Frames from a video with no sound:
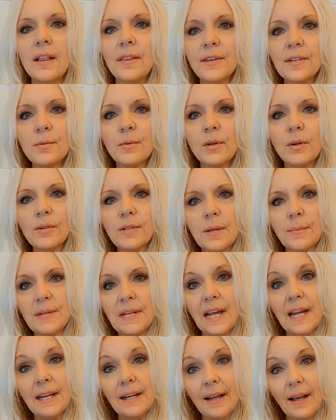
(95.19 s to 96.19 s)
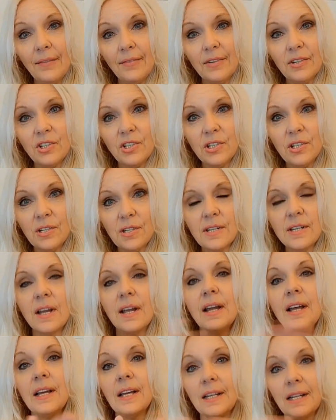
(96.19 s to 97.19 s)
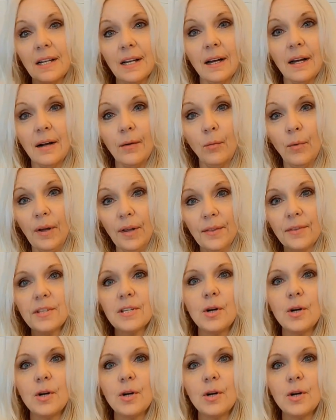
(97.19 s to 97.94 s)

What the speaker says: this one goes up to 8 1/2 inches width.